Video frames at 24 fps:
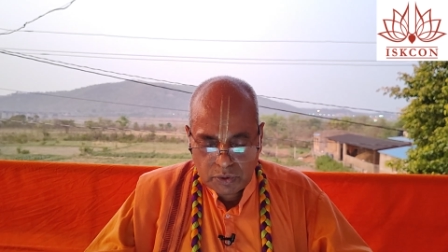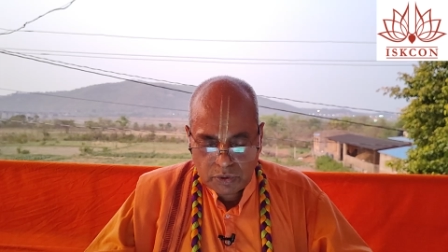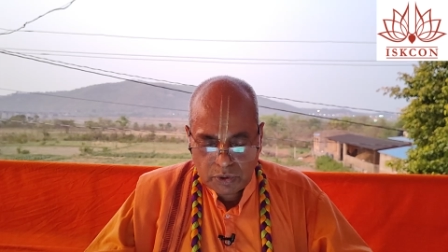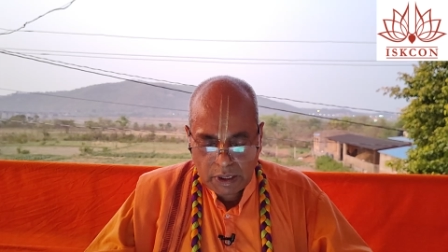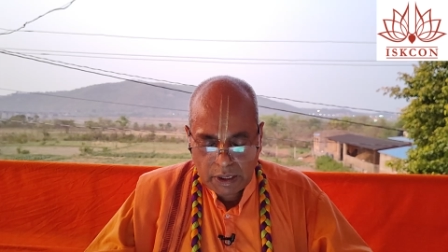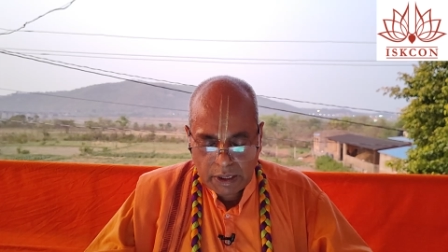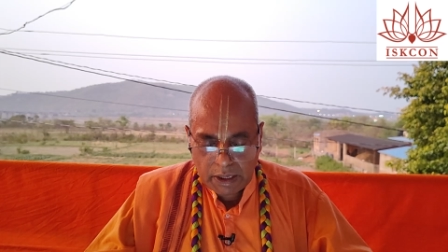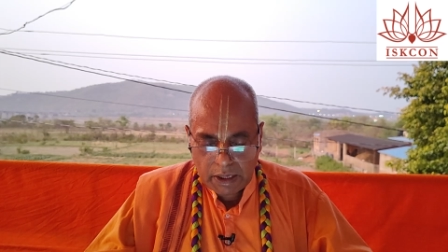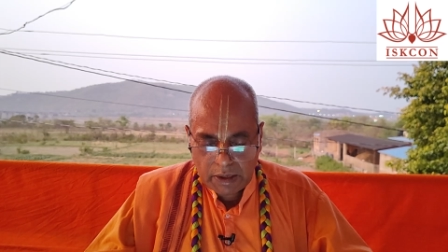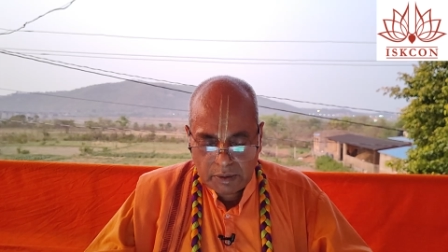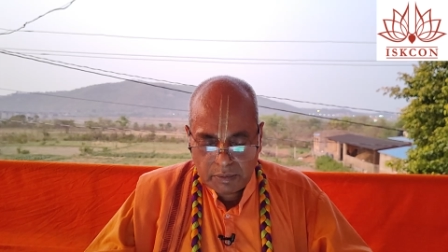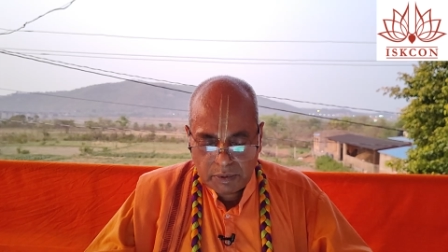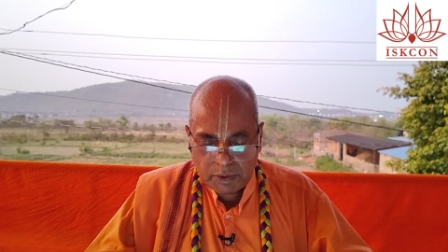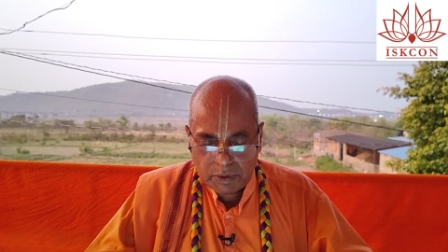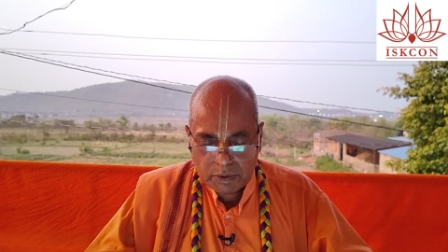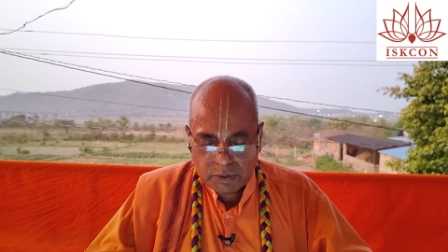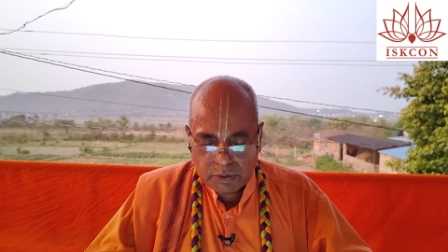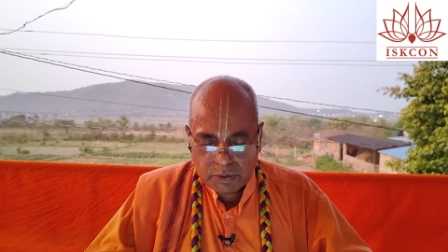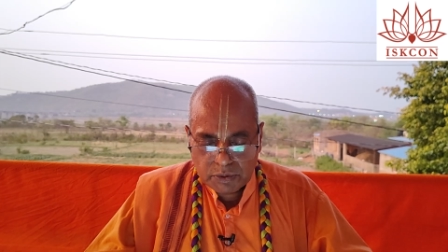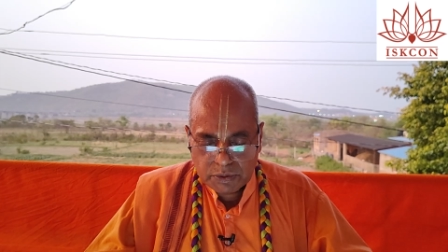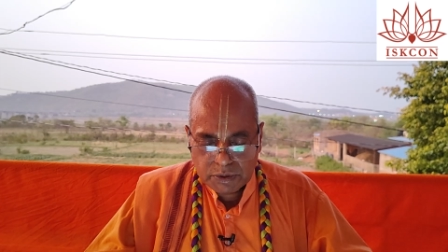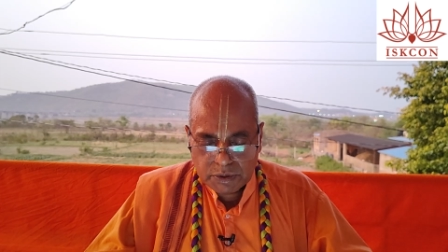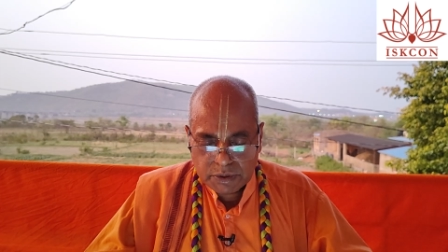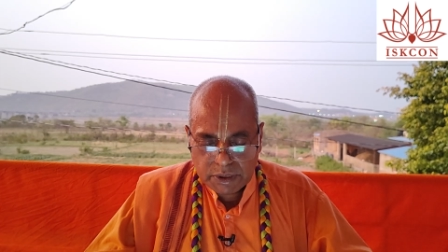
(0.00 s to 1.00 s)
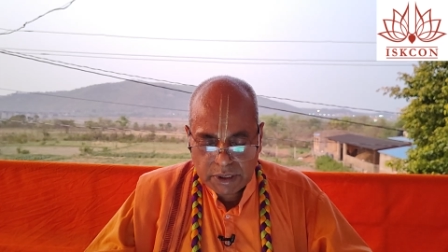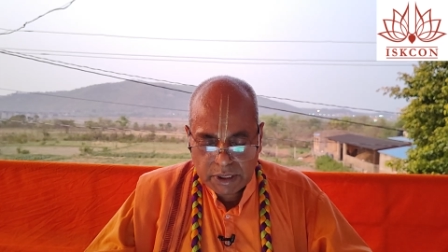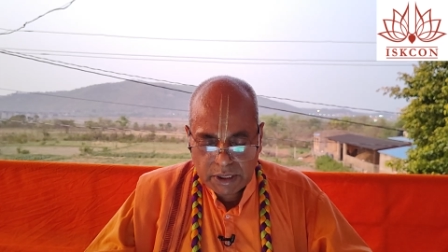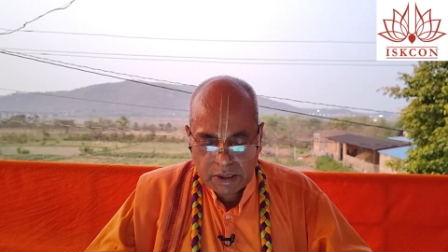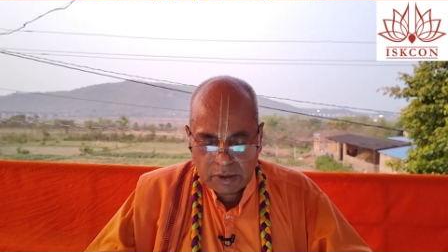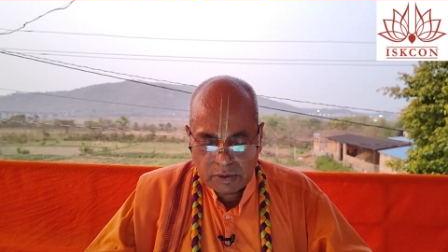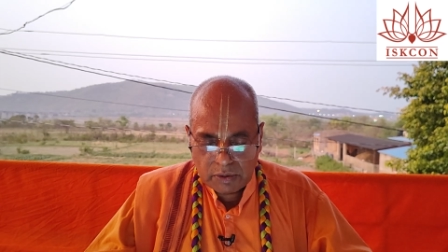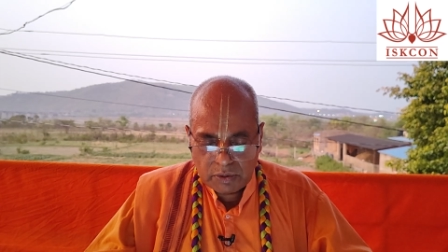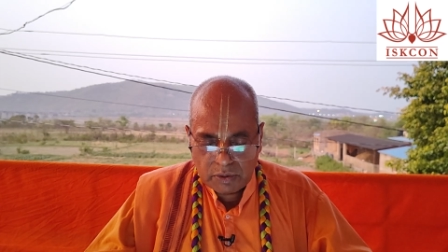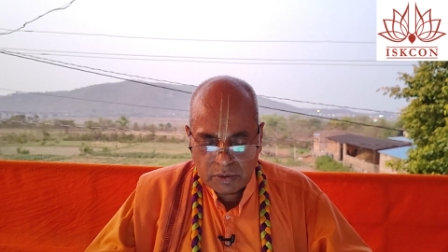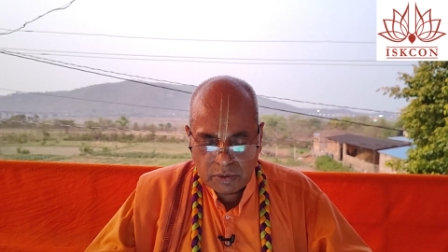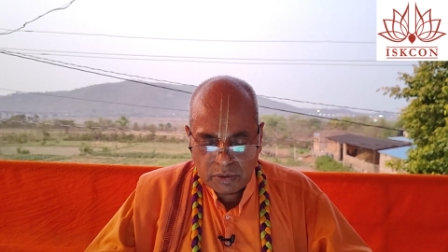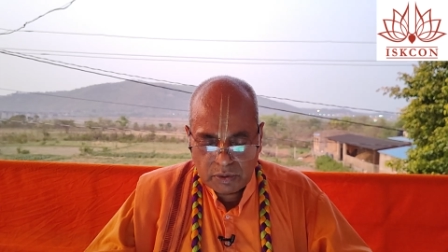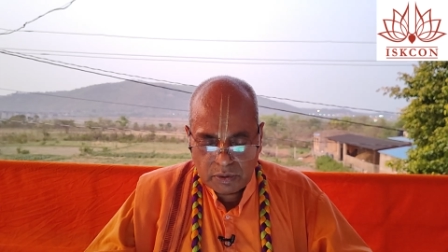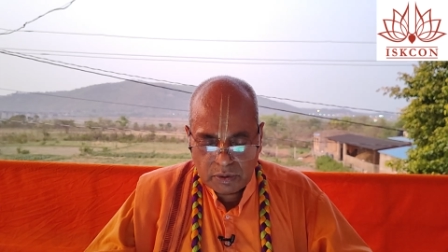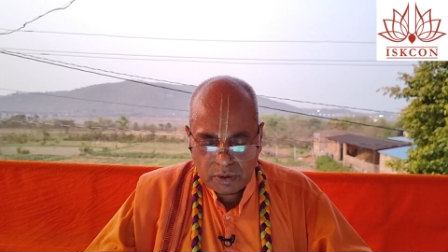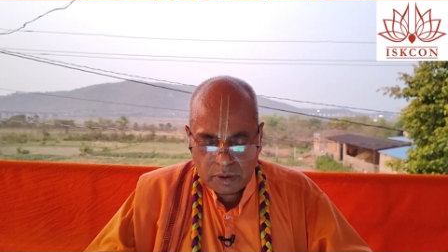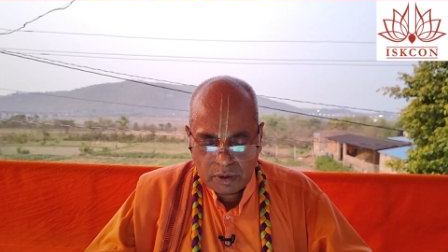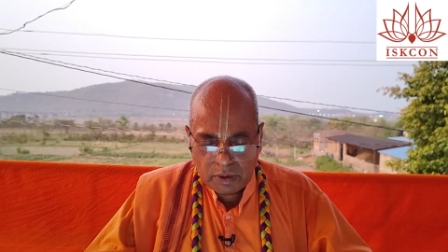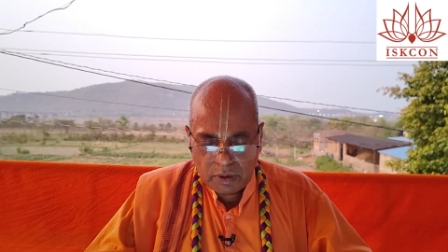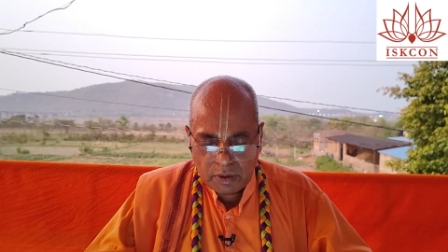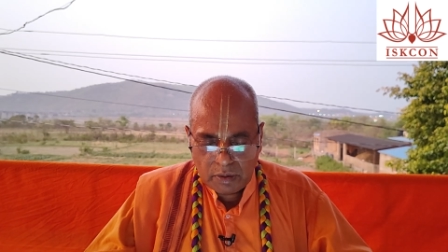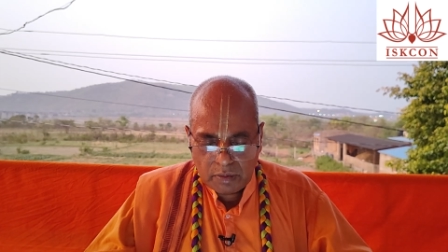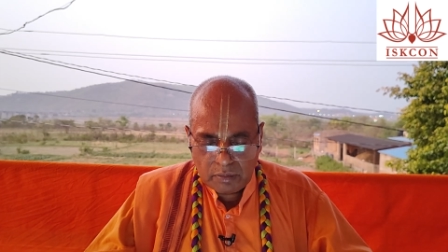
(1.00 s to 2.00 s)
are able to see you
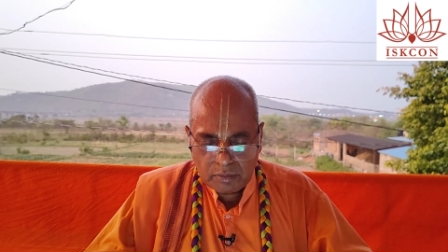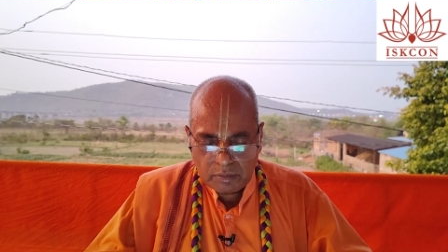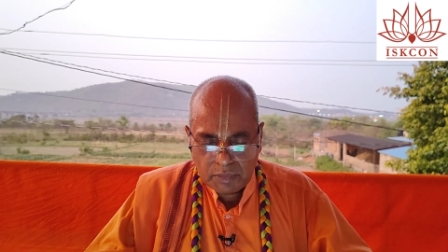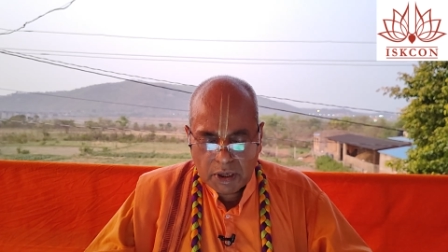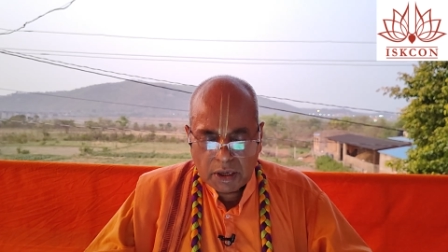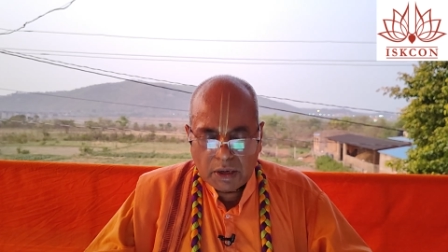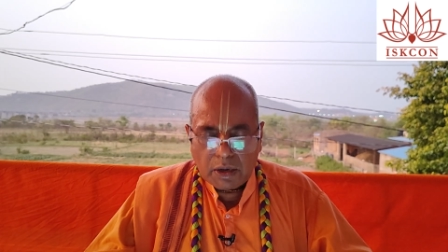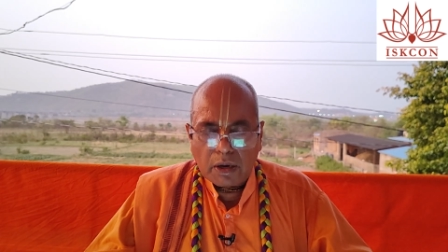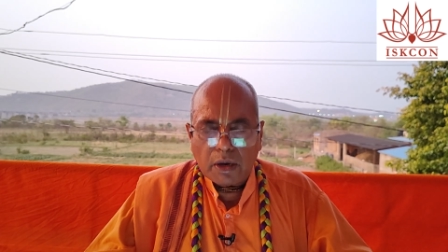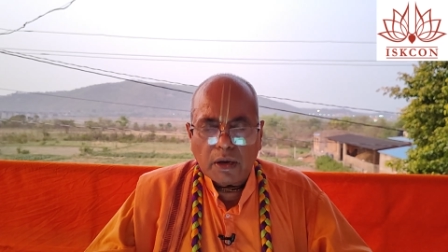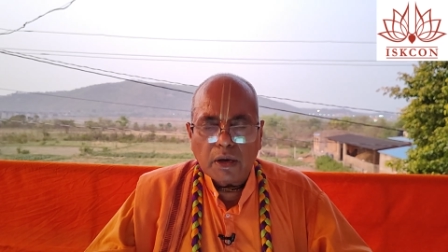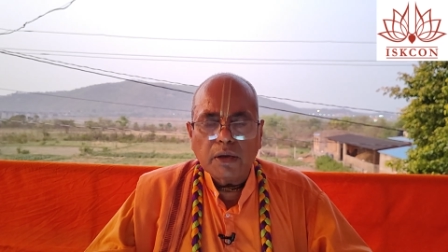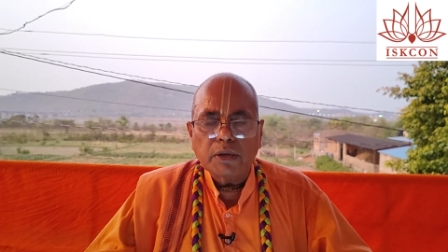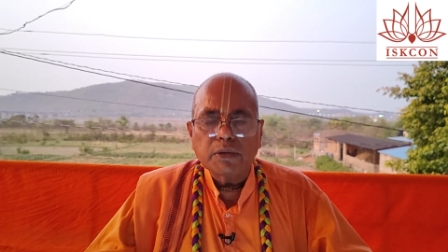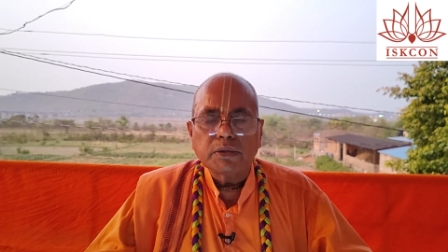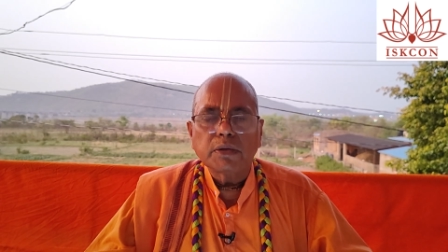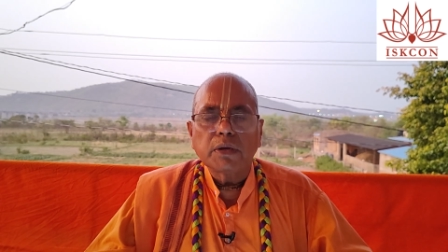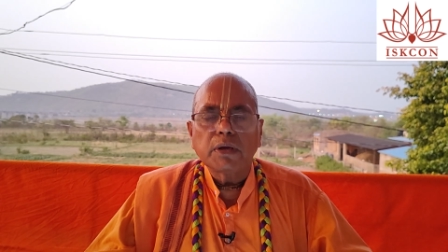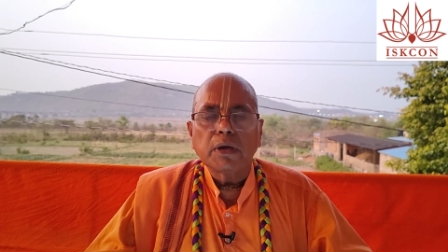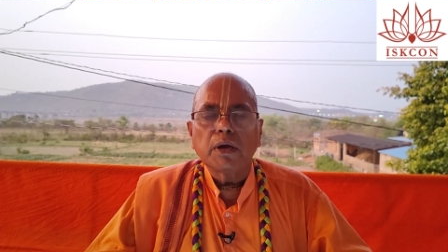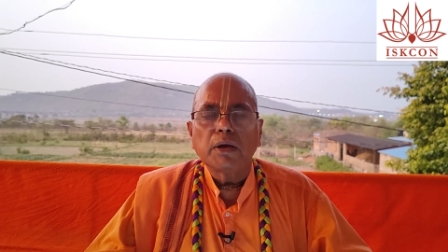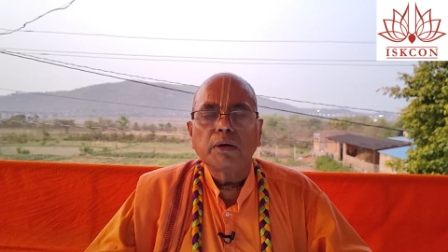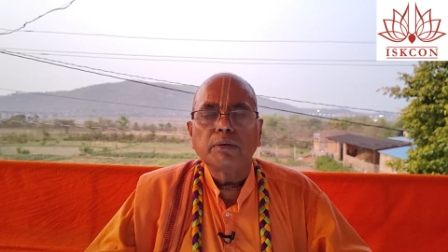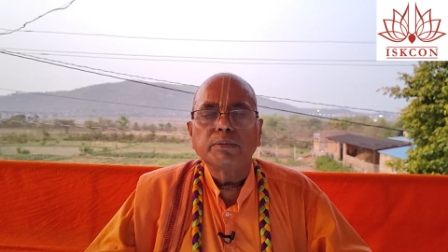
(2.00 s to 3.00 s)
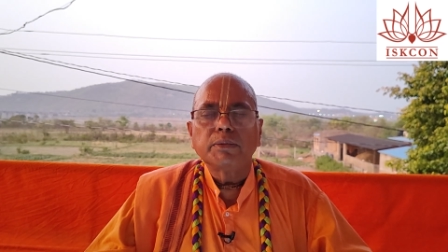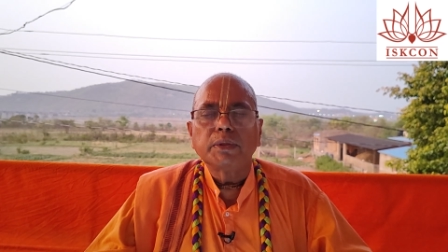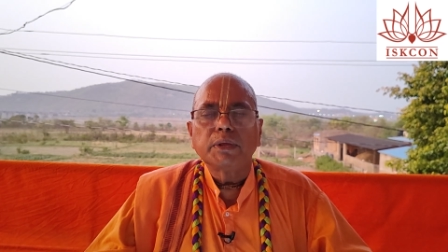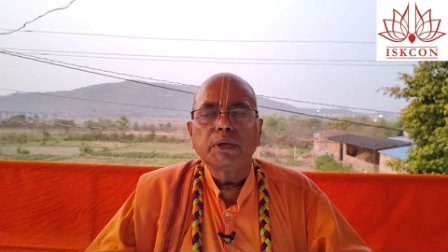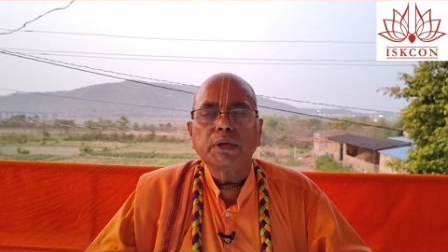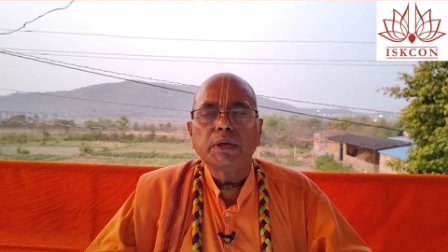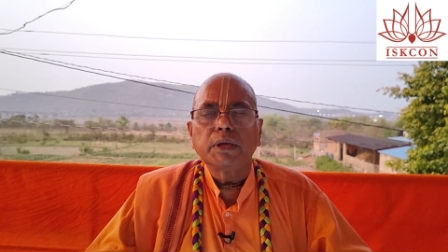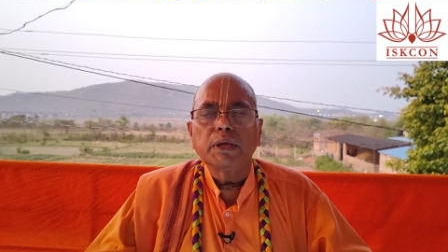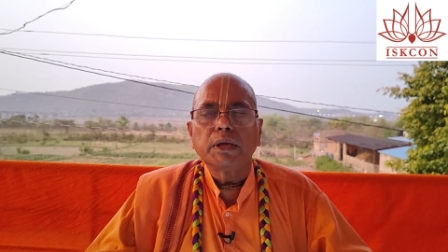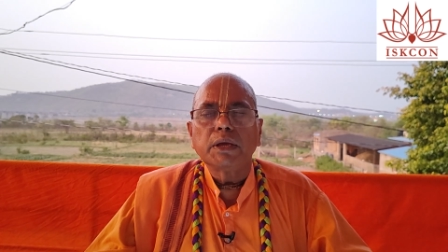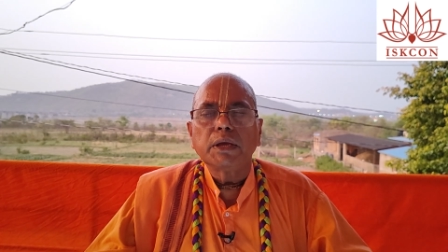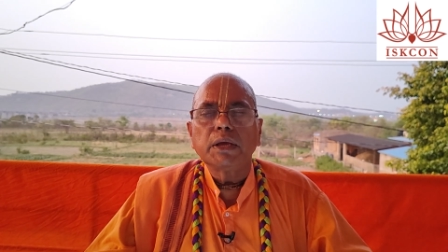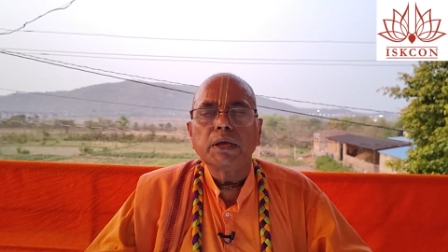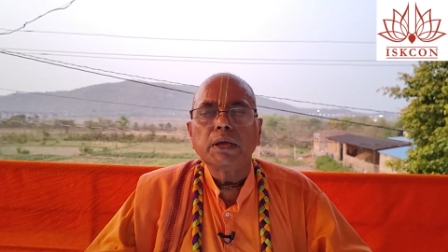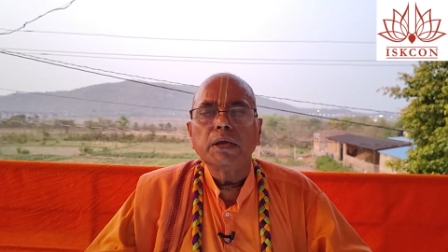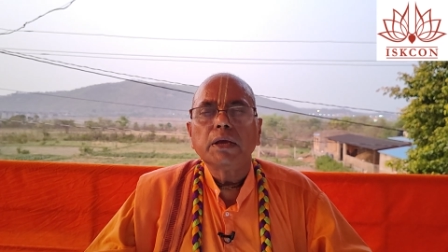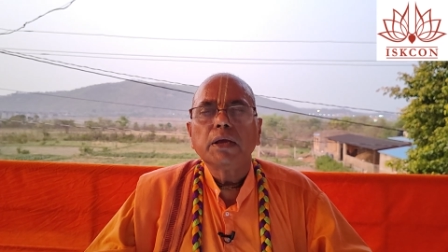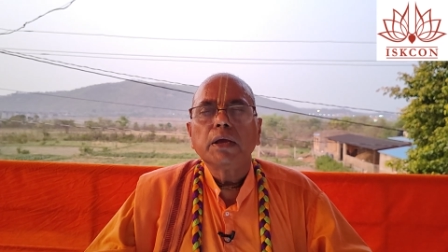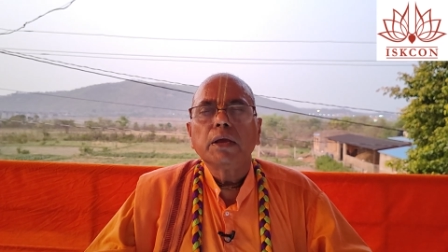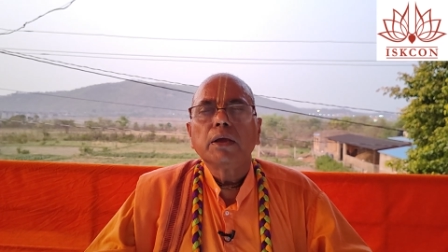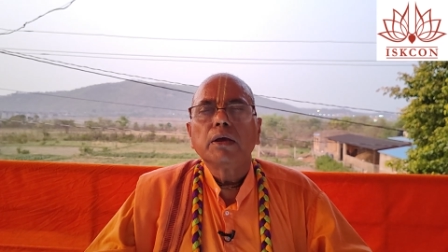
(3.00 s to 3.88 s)
because of the